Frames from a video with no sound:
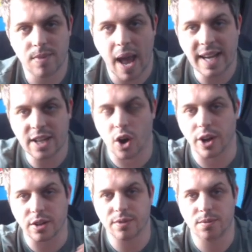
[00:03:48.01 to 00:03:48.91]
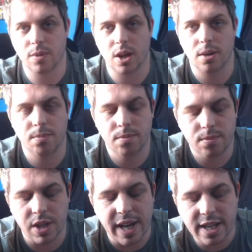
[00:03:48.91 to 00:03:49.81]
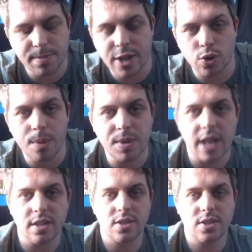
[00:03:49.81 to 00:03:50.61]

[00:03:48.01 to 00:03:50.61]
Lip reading: any kind of the next major update.